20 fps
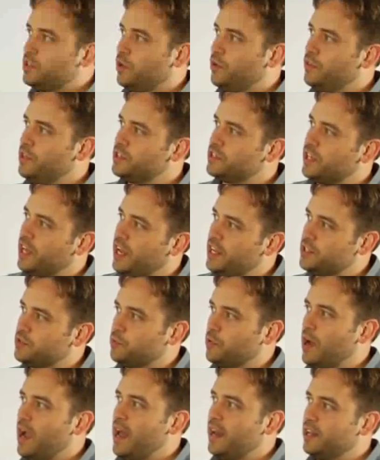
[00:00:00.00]
So in this
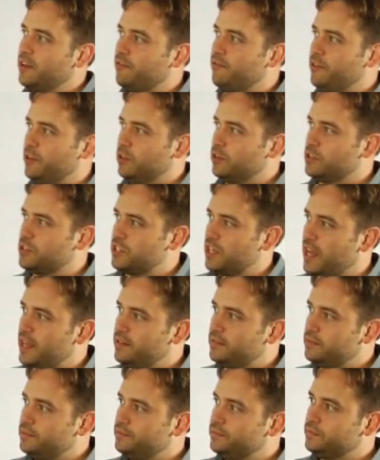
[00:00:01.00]
case, we're adding a field
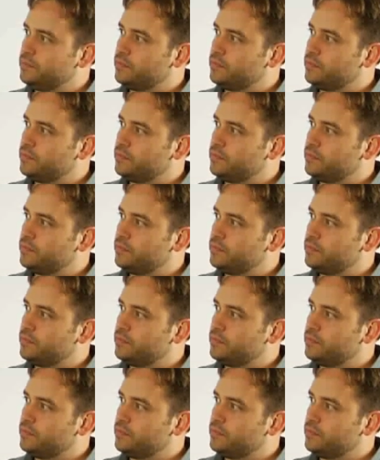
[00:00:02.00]
set,